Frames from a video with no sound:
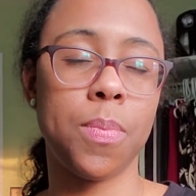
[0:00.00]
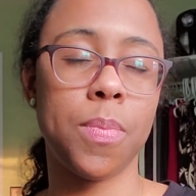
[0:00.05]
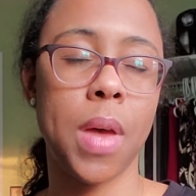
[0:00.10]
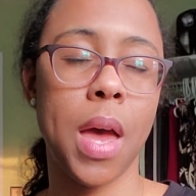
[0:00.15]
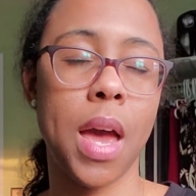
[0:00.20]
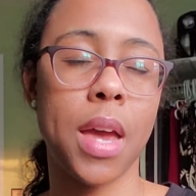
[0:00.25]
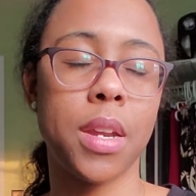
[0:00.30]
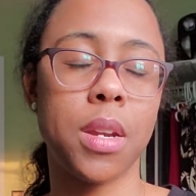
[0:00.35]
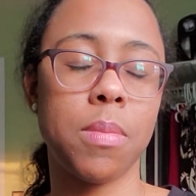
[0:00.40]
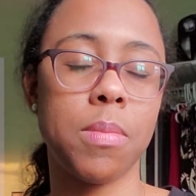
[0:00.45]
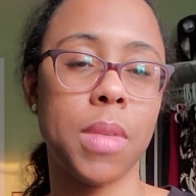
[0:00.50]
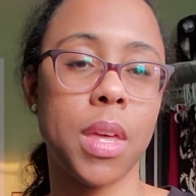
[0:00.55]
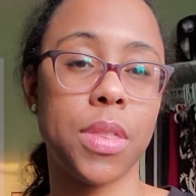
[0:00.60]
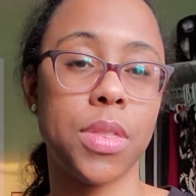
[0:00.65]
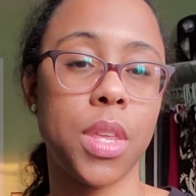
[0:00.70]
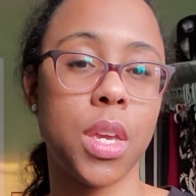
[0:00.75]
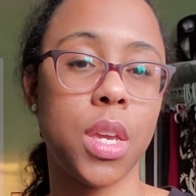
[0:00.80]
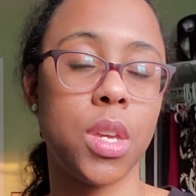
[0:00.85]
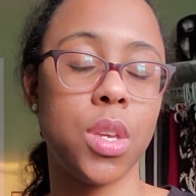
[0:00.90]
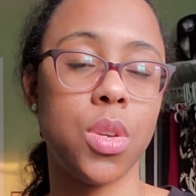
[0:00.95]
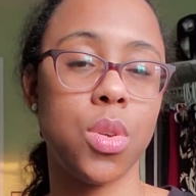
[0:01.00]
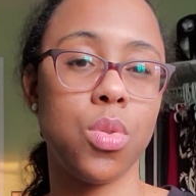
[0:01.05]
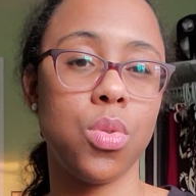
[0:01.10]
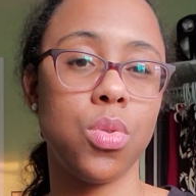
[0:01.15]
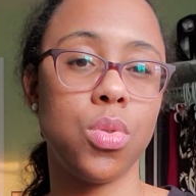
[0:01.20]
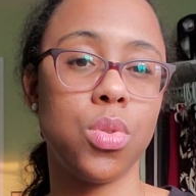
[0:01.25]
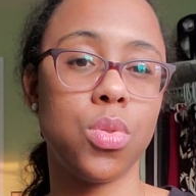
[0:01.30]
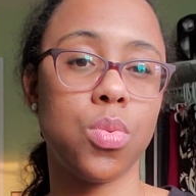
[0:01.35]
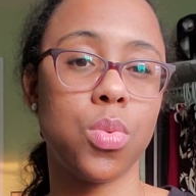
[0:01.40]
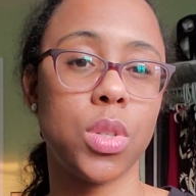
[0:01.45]
item that they
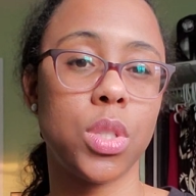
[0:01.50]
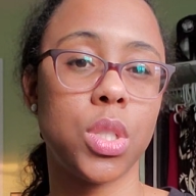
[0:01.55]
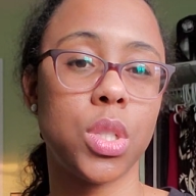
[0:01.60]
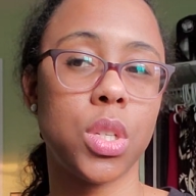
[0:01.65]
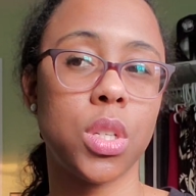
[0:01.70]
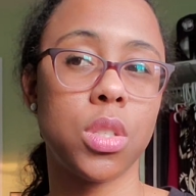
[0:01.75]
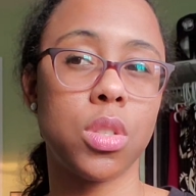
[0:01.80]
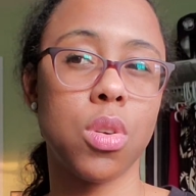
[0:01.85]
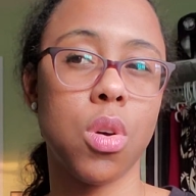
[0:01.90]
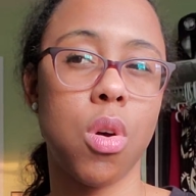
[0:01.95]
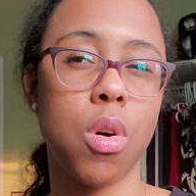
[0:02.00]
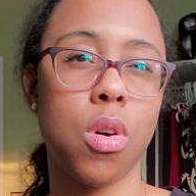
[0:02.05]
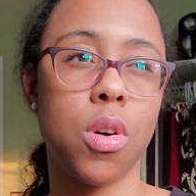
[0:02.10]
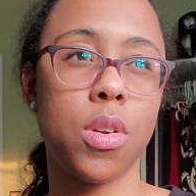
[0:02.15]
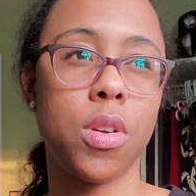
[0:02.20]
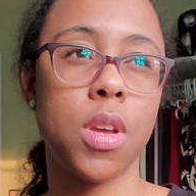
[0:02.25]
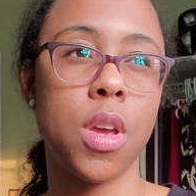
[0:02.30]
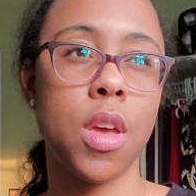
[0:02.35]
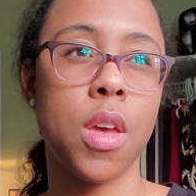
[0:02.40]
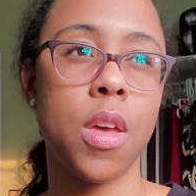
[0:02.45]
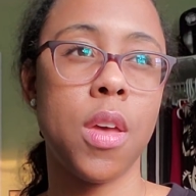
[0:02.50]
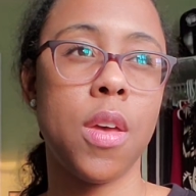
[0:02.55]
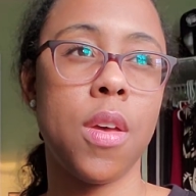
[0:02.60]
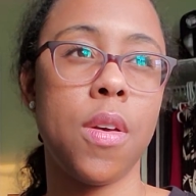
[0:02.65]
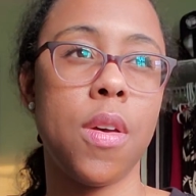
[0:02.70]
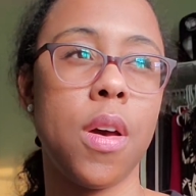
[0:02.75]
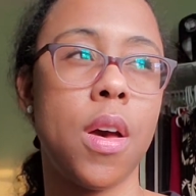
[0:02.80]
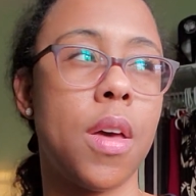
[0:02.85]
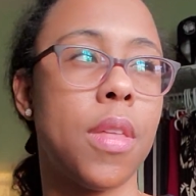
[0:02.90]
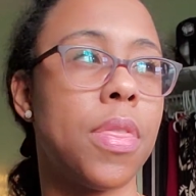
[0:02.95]
use, which is called,
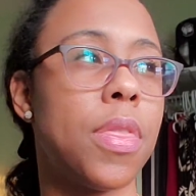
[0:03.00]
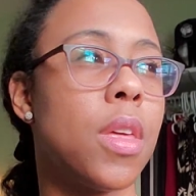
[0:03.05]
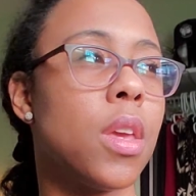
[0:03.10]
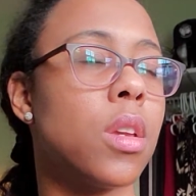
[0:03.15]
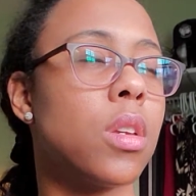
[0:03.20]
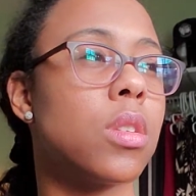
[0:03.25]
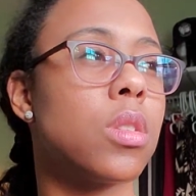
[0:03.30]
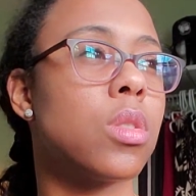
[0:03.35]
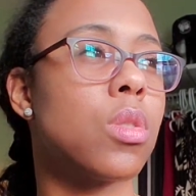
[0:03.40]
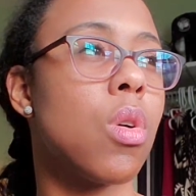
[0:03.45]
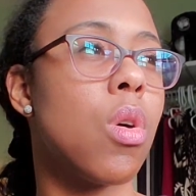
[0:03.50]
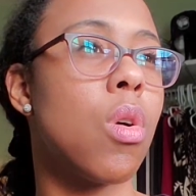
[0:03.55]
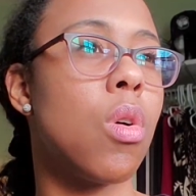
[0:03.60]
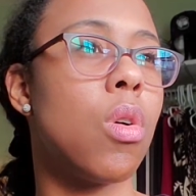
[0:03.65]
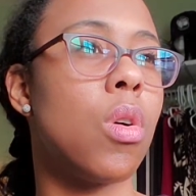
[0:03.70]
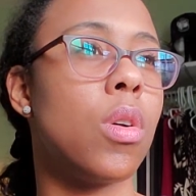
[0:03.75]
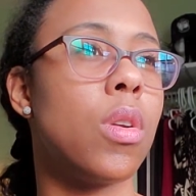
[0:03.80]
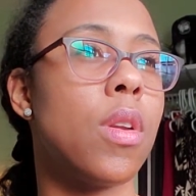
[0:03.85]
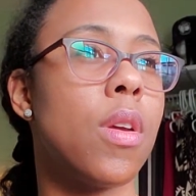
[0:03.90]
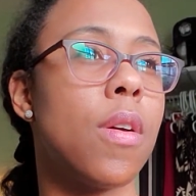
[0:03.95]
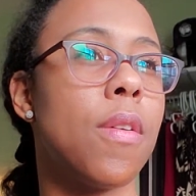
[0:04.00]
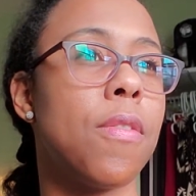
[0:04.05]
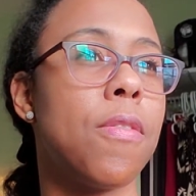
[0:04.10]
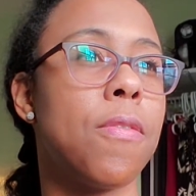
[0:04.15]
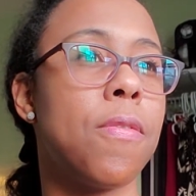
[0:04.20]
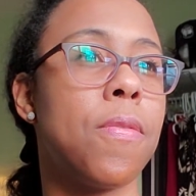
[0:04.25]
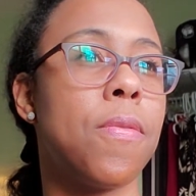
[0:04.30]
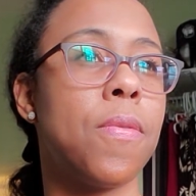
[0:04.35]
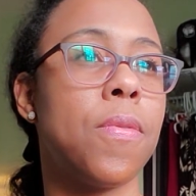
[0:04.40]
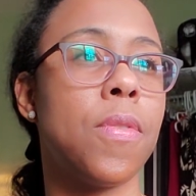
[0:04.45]
I think it's called
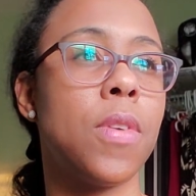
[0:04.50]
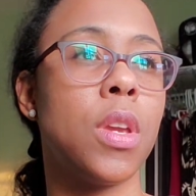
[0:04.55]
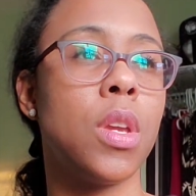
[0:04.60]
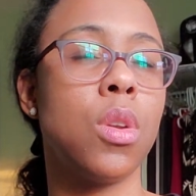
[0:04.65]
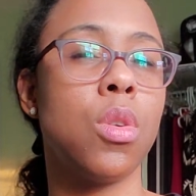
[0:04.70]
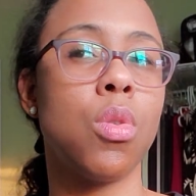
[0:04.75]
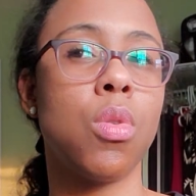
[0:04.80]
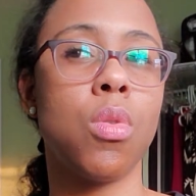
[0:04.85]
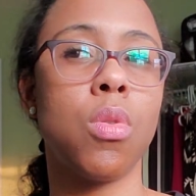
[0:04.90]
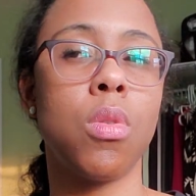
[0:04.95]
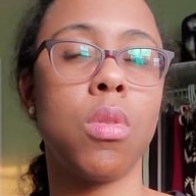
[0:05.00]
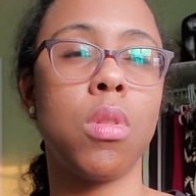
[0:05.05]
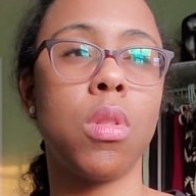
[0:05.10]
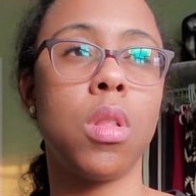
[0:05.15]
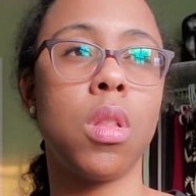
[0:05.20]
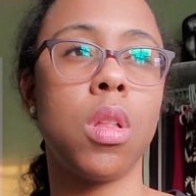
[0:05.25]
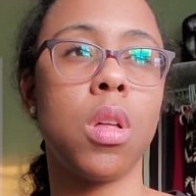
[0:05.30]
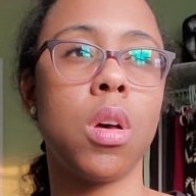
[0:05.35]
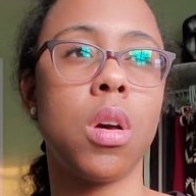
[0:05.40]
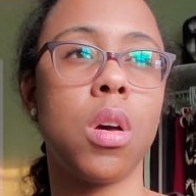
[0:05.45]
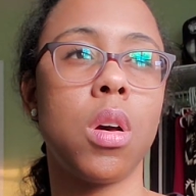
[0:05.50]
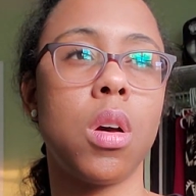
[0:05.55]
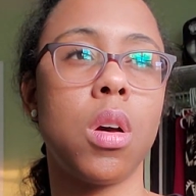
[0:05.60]
phenyloxal